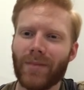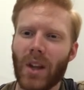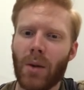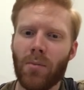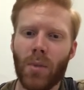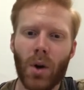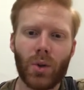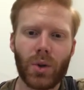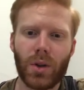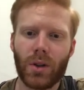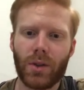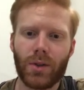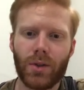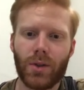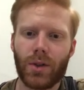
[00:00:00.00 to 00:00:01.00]

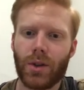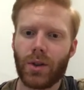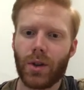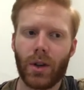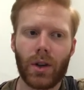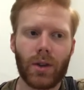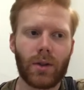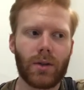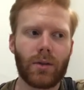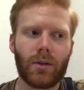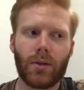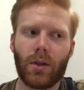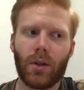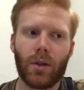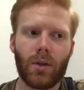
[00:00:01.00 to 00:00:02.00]
emotions just
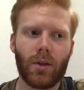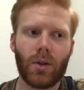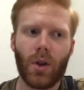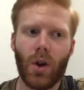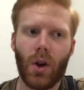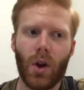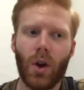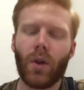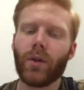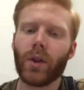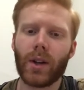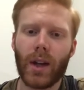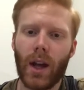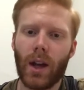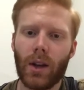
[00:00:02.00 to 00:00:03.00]

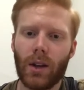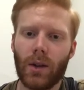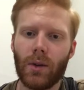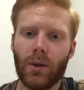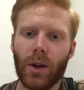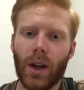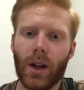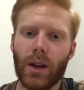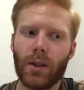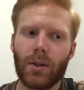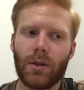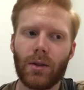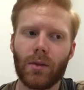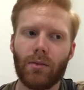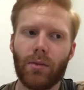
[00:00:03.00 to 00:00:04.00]
overtake you, and
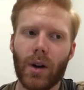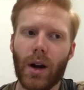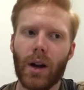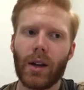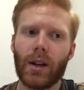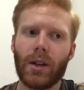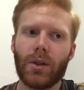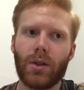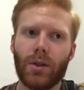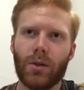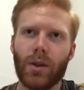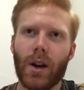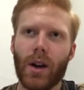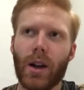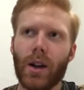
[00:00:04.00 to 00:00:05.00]
it's your body
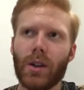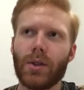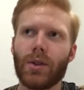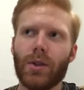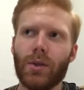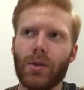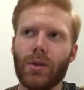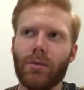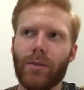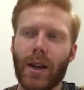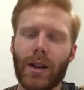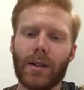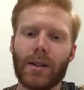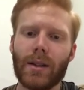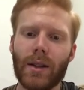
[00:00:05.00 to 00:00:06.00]
trying to
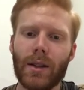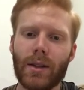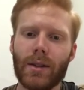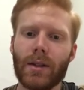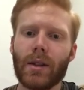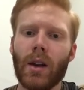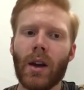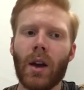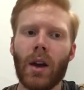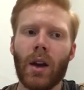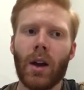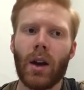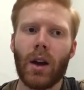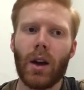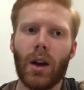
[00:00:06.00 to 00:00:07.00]
make sense
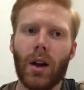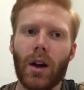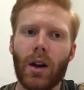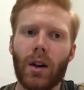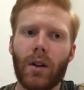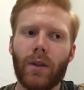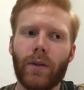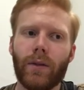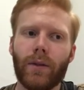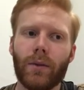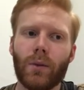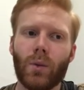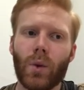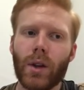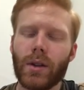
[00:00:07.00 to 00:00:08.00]
of
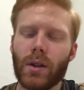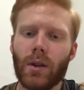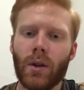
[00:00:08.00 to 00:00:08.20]
what's